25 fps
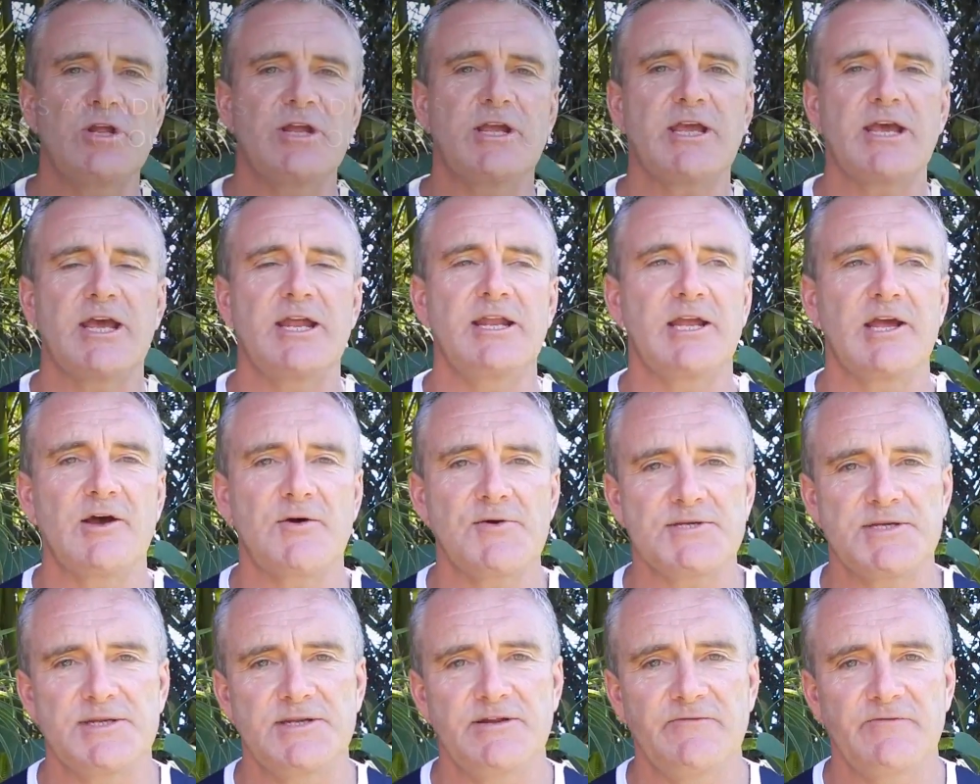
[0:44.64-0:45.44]
can go
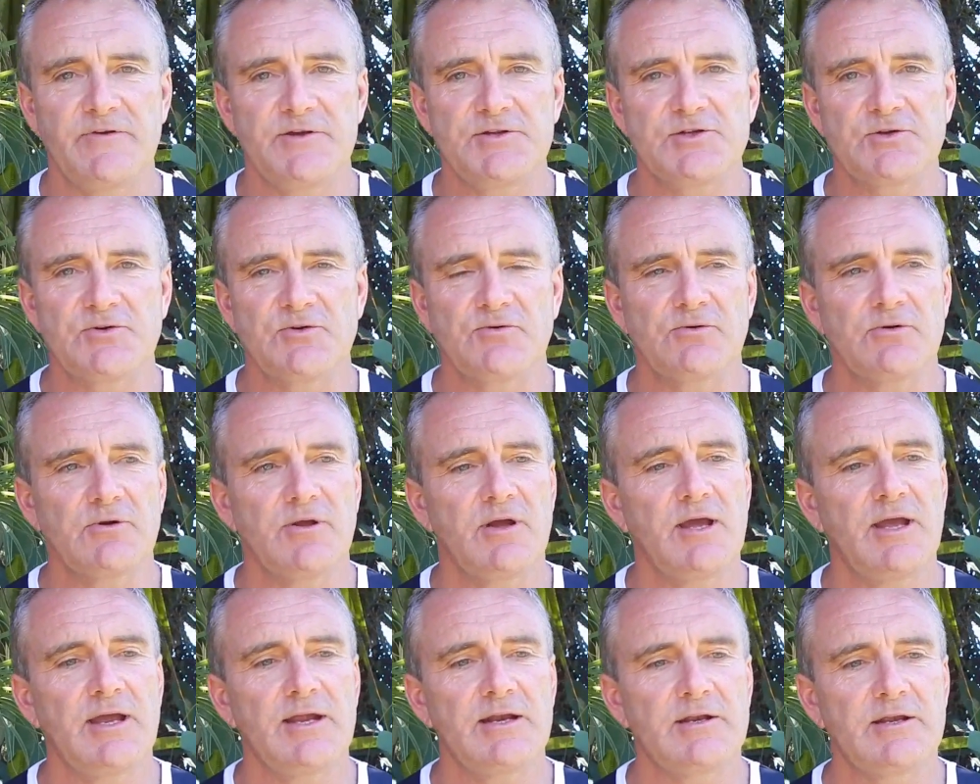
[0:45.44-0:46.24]
as an individual,
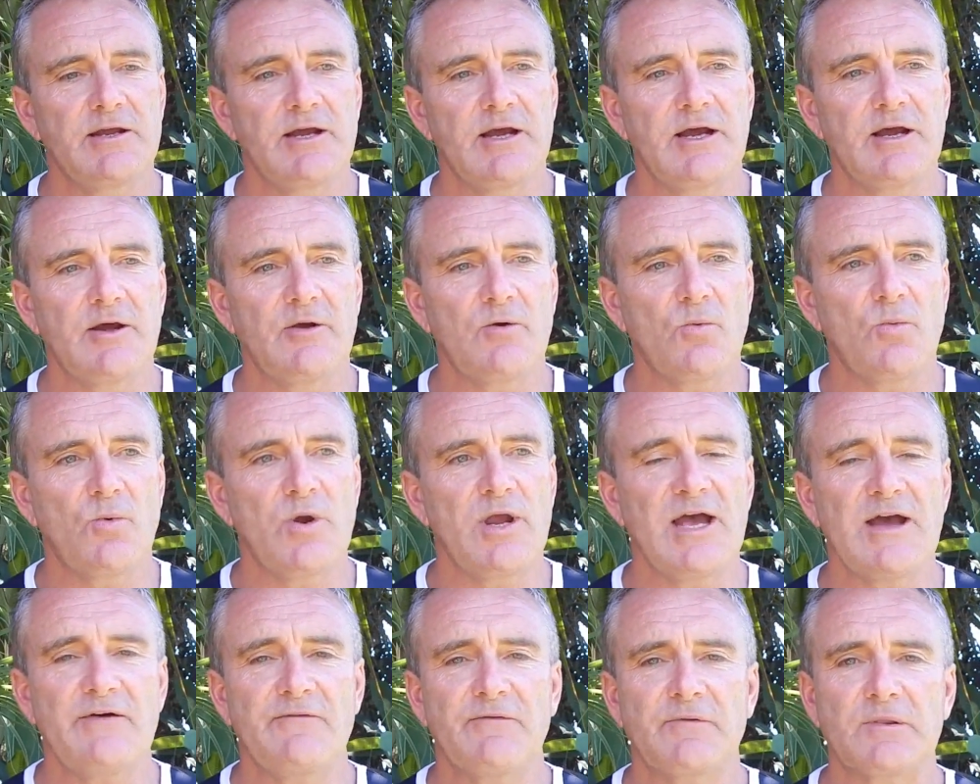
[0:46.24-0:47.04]
and
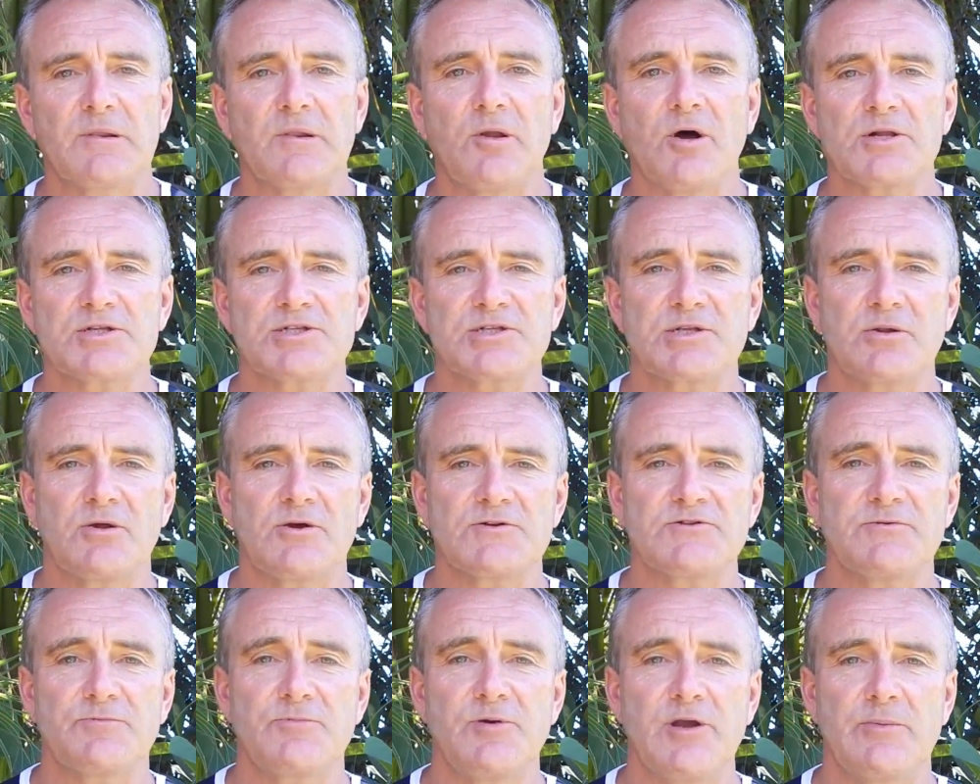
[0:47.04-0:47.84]
we have lots and
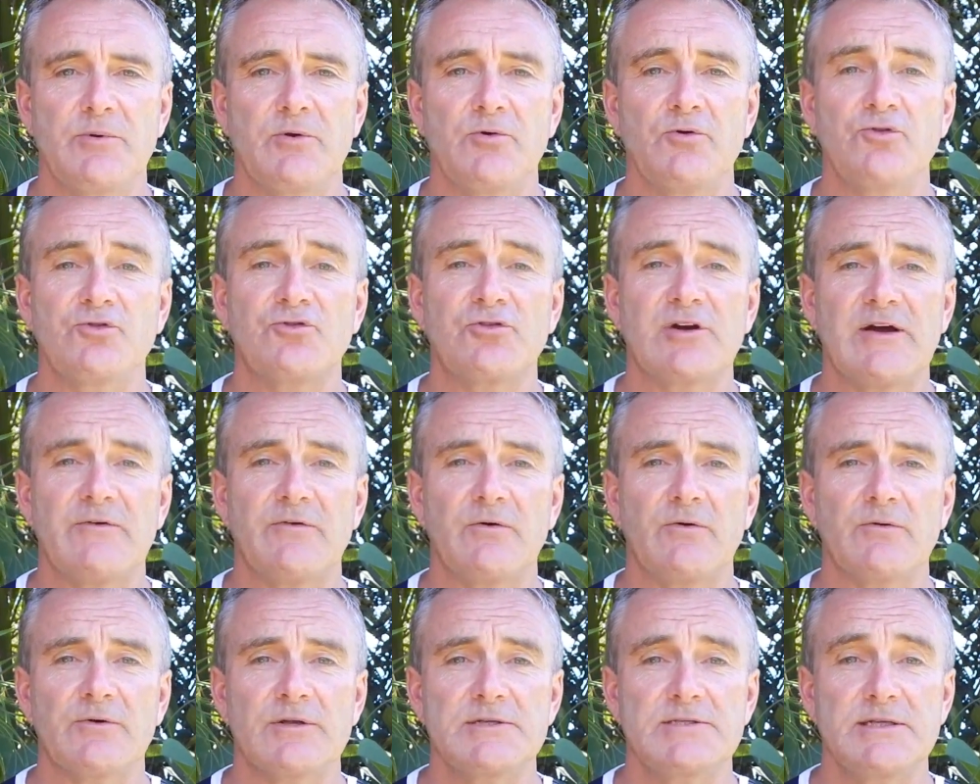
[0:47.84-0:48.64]
lots of people who
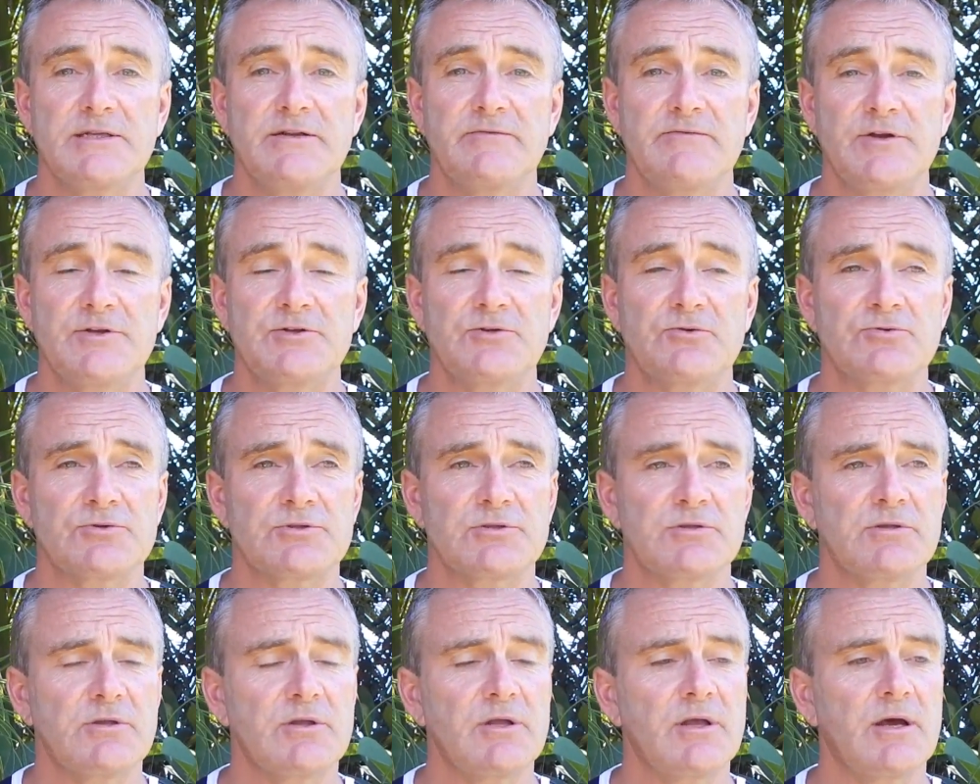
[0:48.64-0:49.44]
travel as
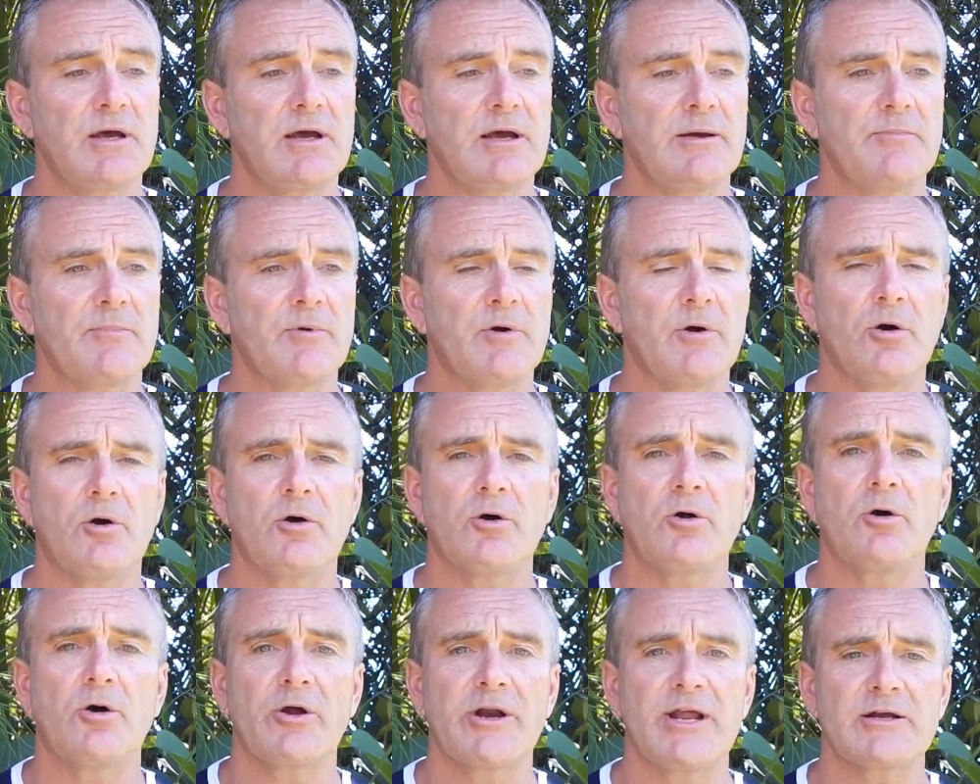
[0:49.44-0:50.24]
individuals on
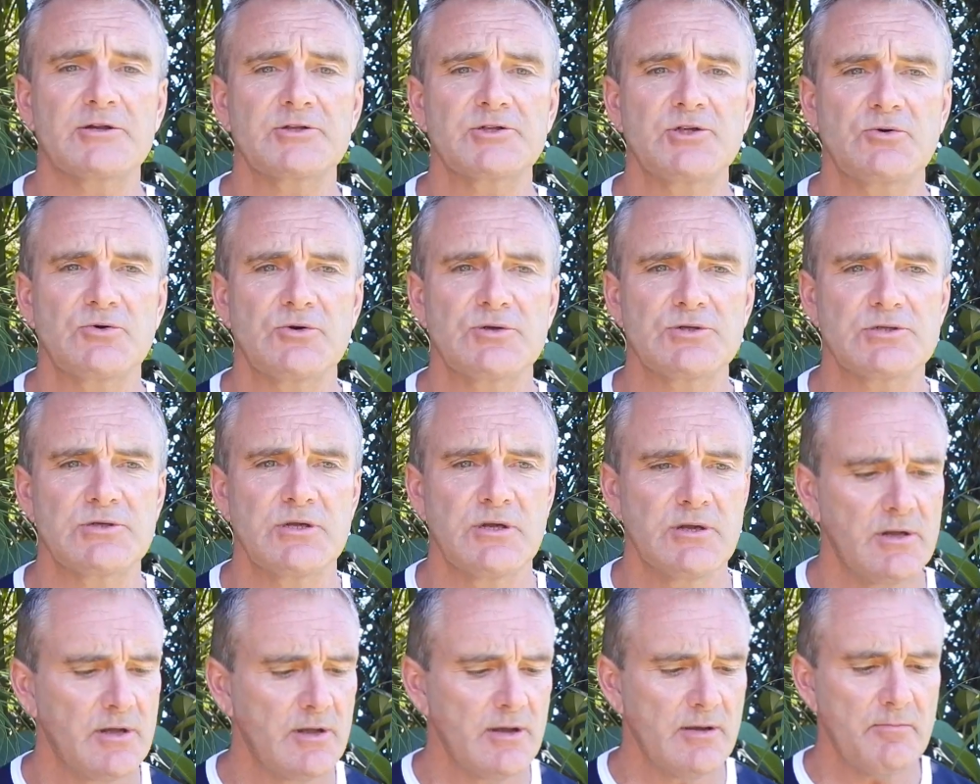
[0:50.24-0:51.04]
our tours,
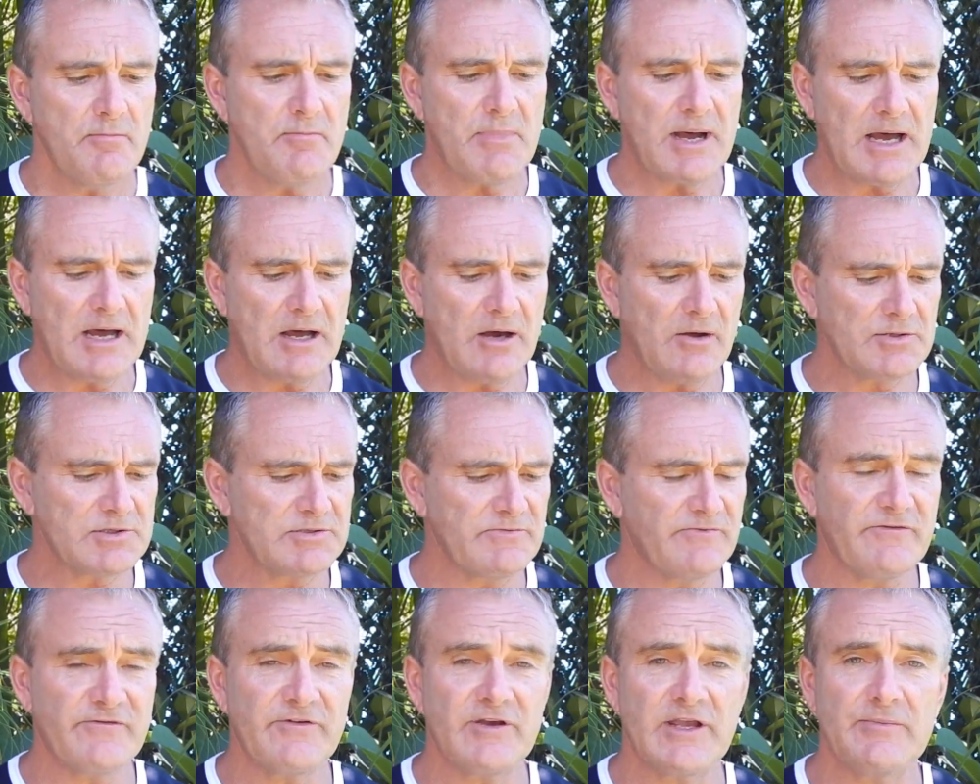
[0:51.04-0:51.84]
males
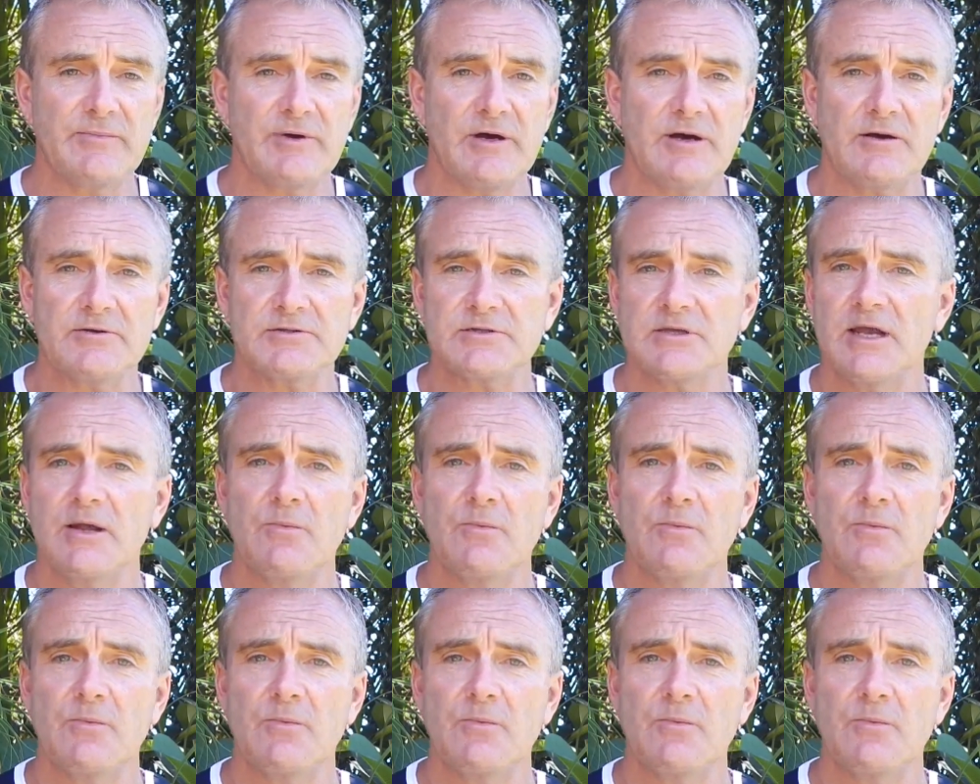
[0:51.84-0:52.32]
and females.